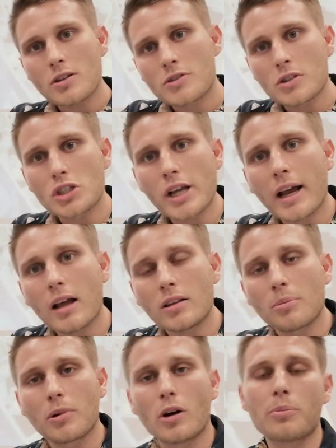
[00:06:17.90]
So check out
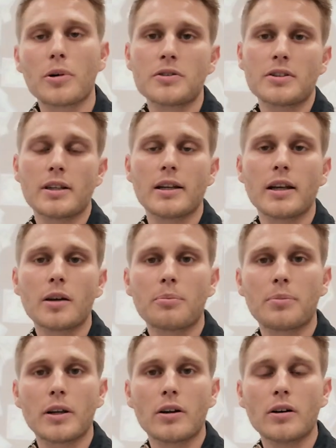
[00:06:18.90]
the blog post in the
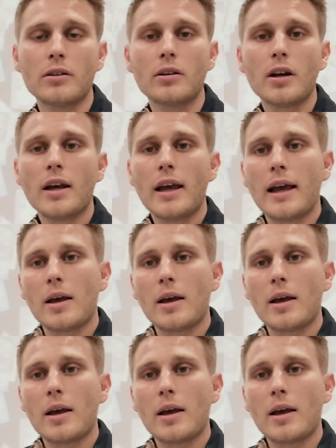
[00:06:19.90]
link below.